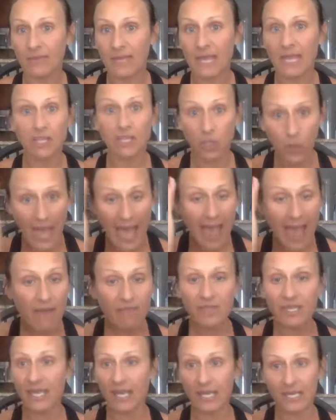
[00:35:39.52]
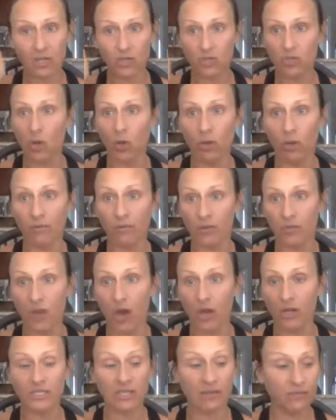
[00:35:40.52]
You have to get control of your
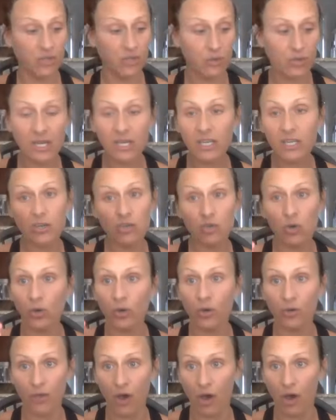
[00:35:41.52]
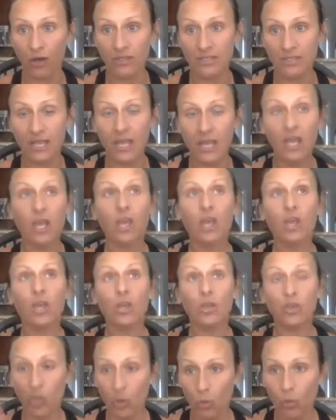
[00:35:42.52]
thoughts. If you can control your thoughts,
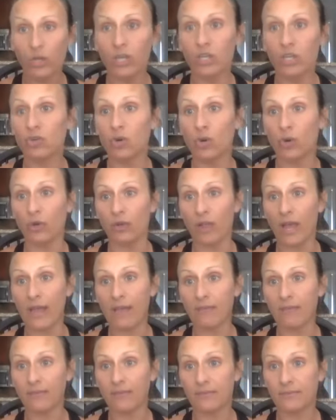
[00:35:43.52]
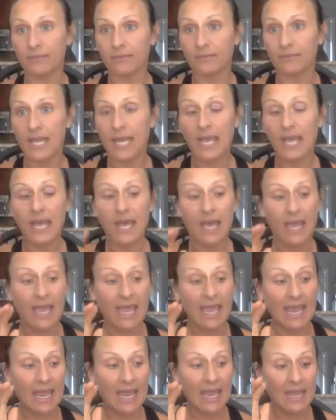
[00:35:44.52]
you will control your life.
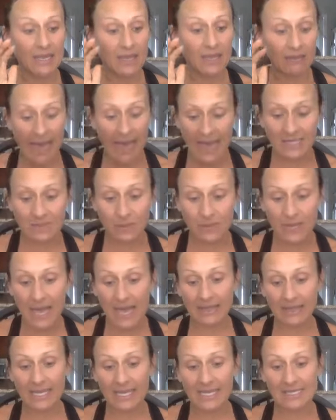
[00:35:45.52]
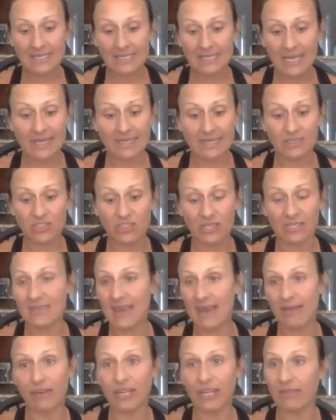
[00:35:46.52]
And last but not least is just
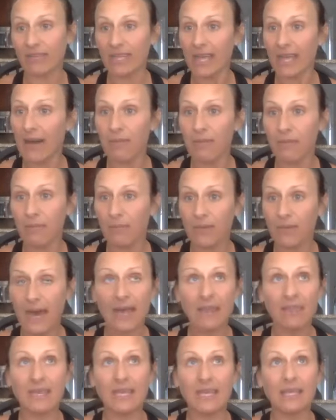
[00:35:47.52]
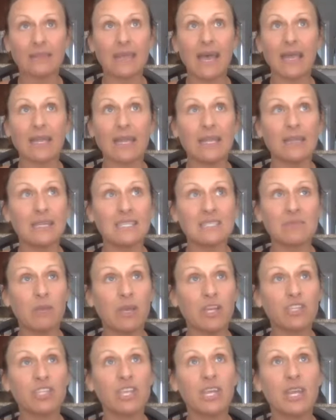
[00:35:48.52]
never giving up. I think that in this
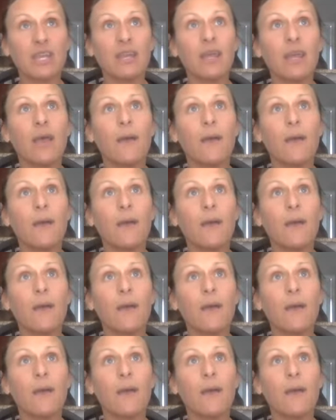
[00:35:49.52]
mission,